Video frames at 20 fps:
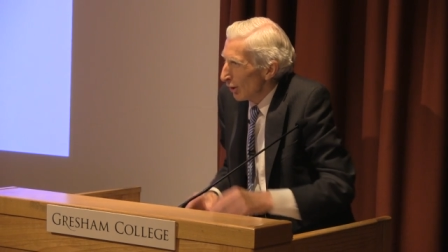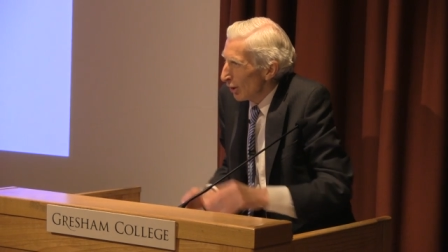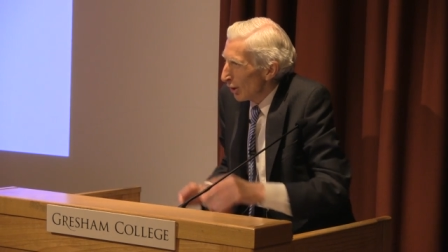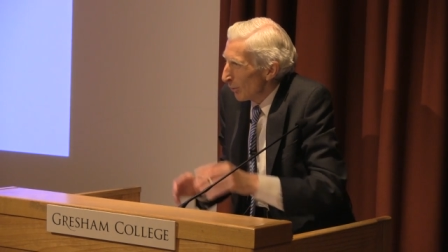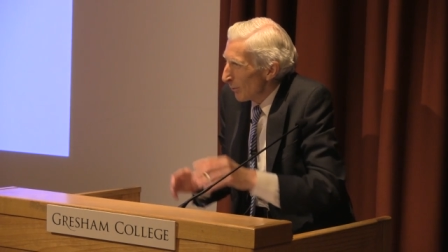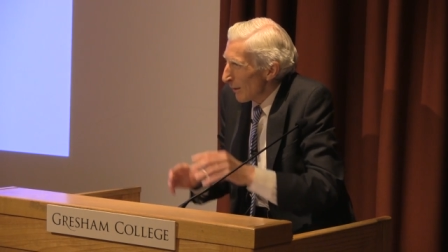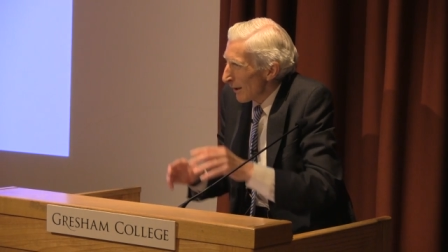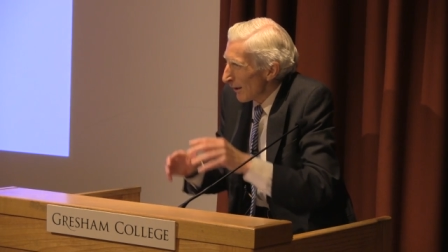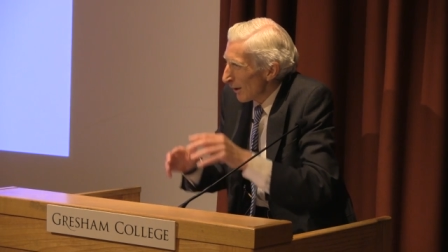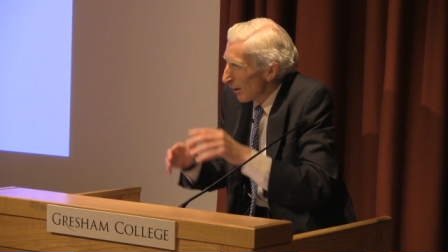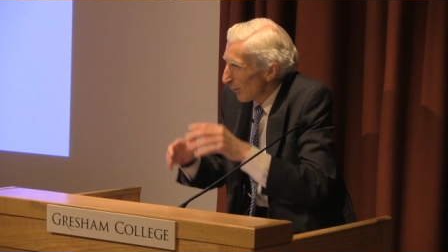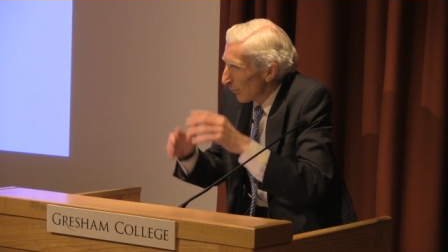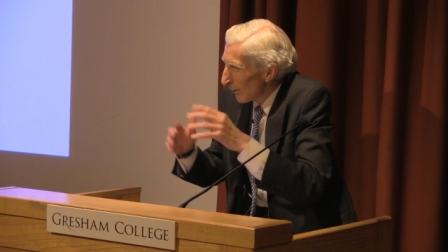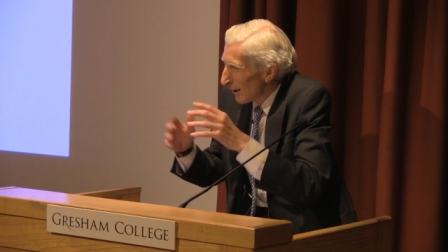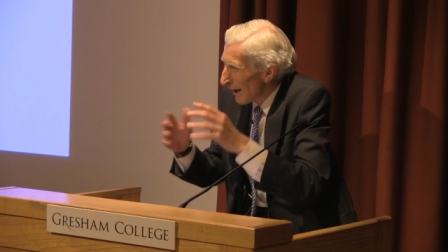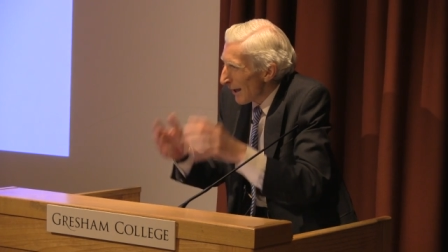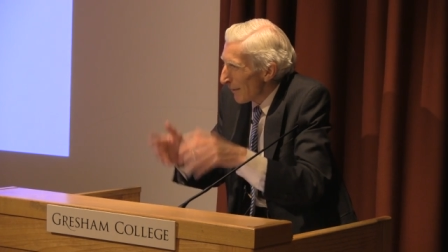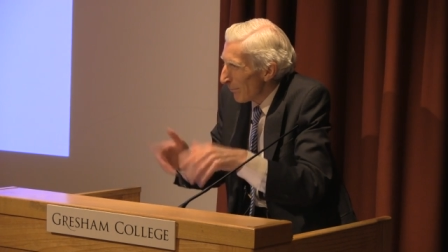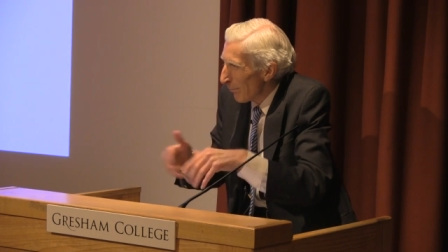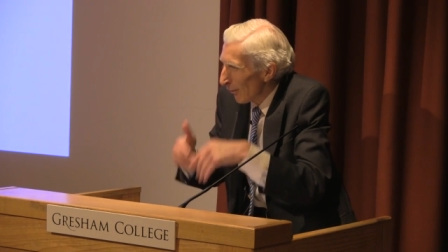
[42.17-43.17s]
or whether this would
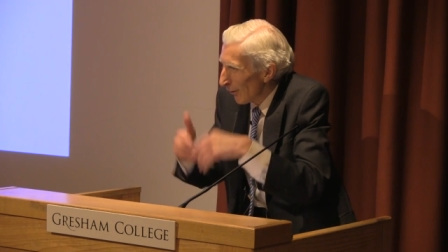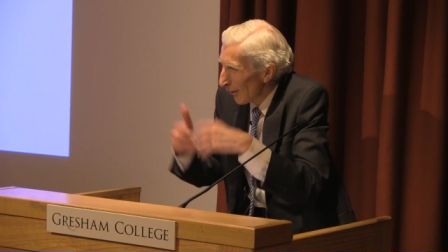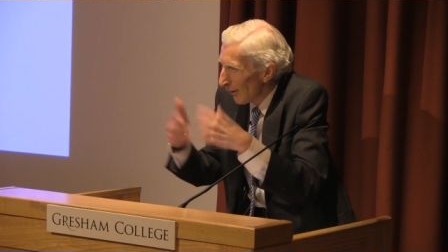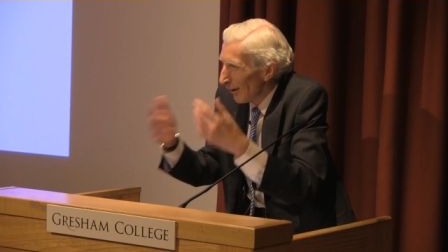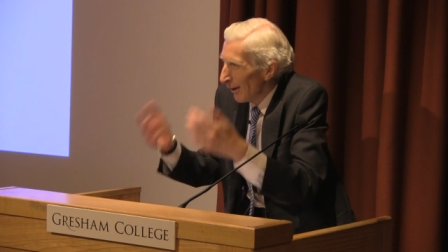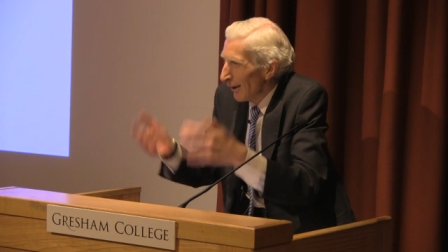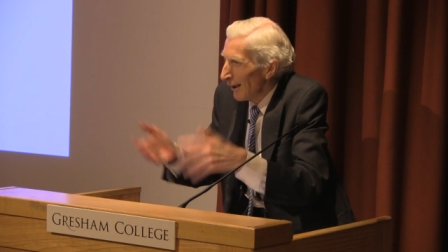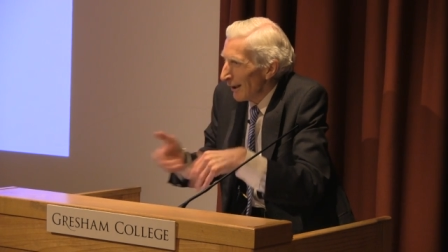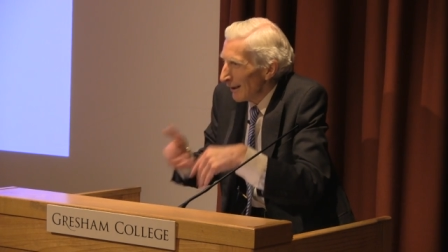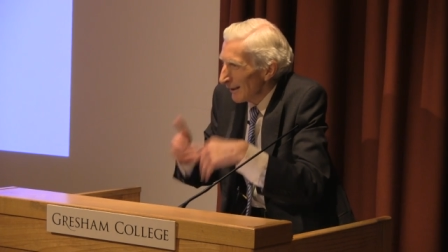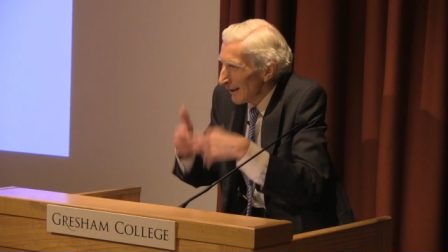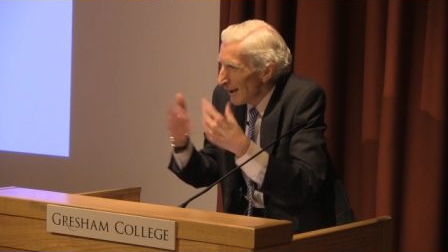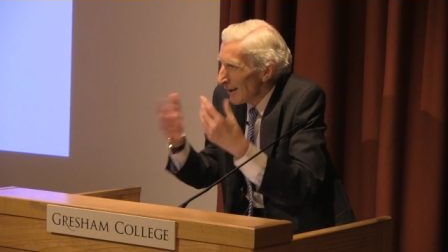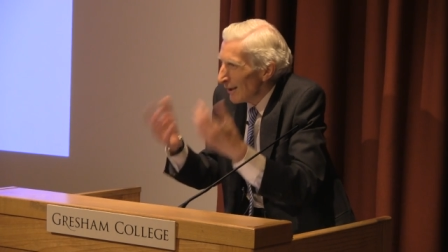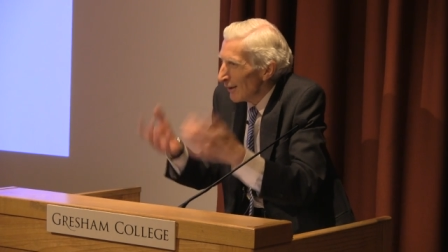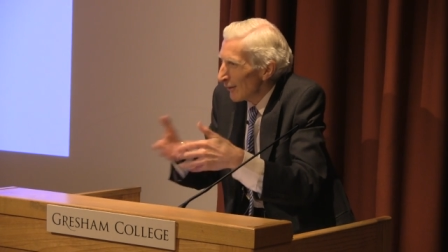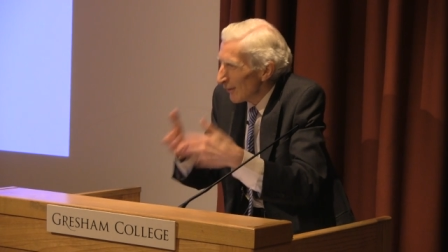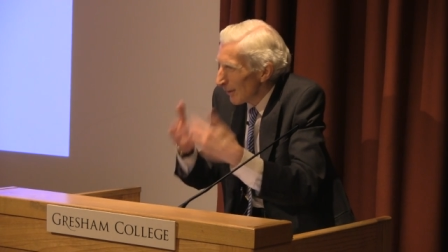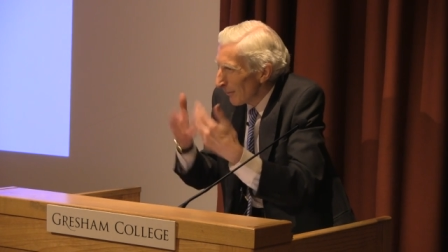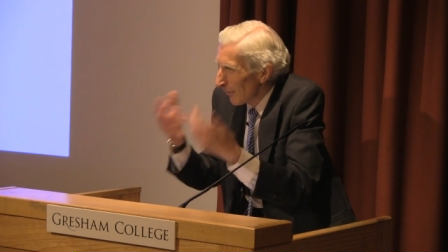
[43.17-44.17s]
happen in
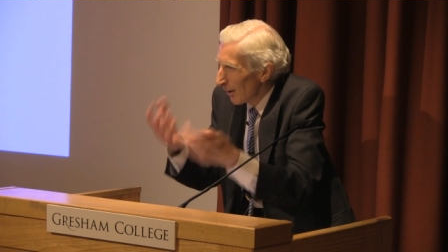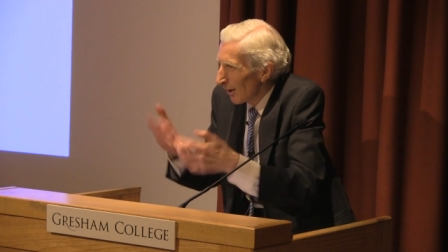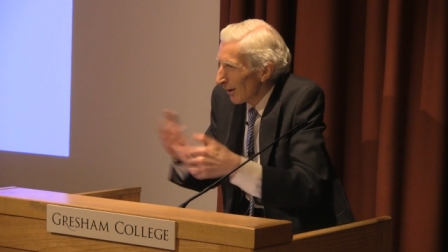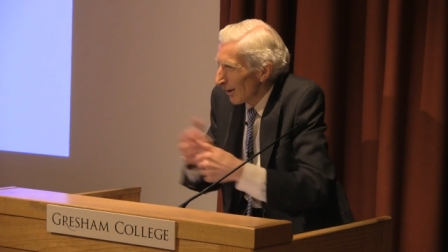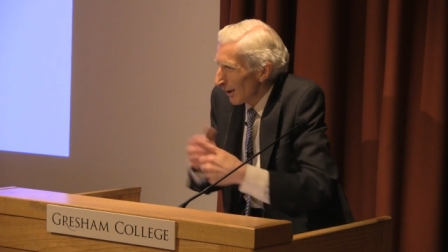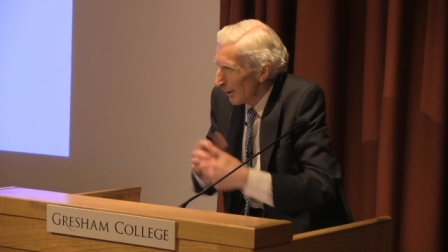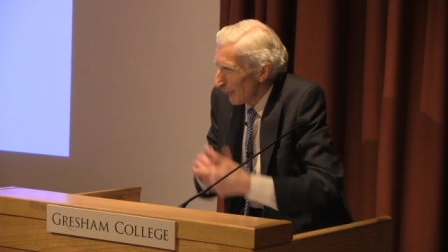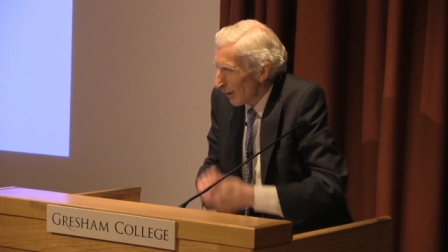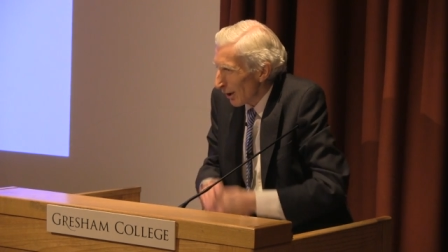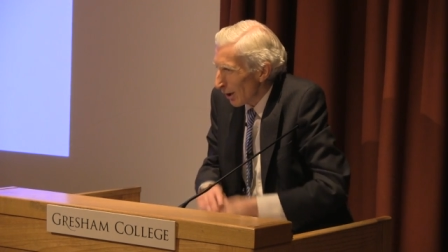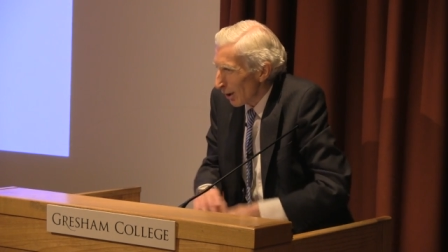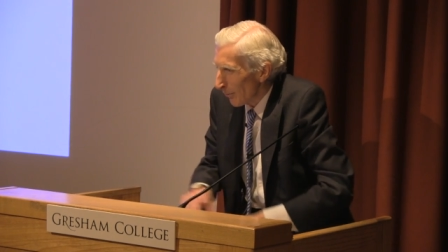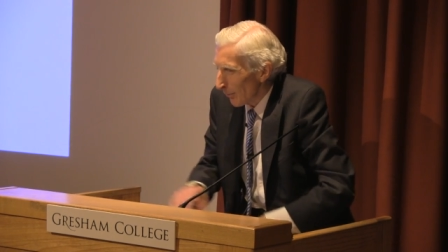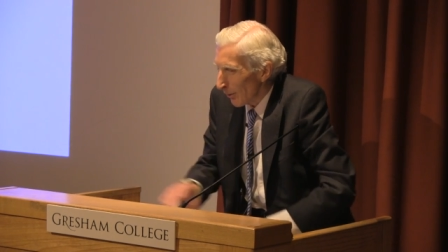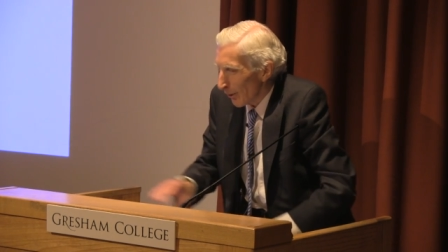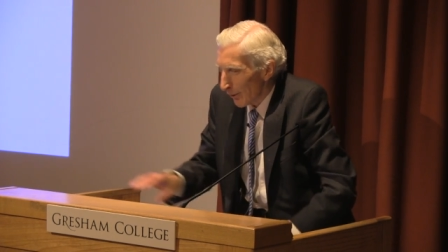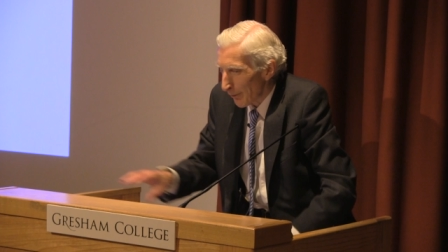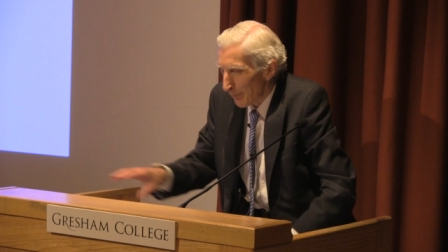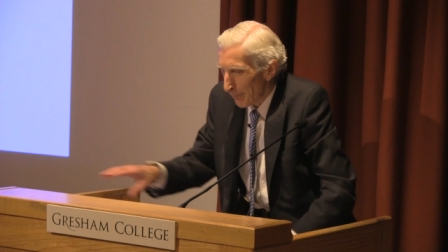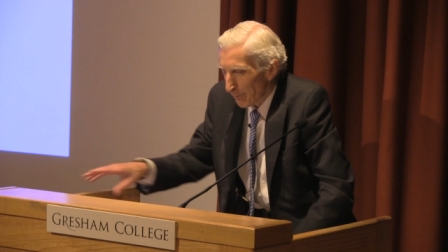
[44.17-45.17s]
any similar
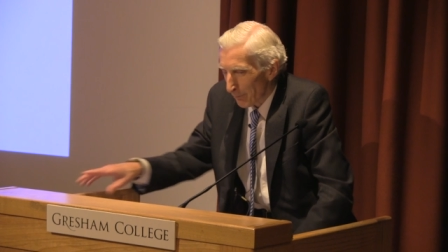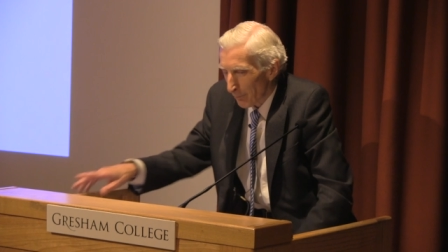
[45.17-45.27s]
environment.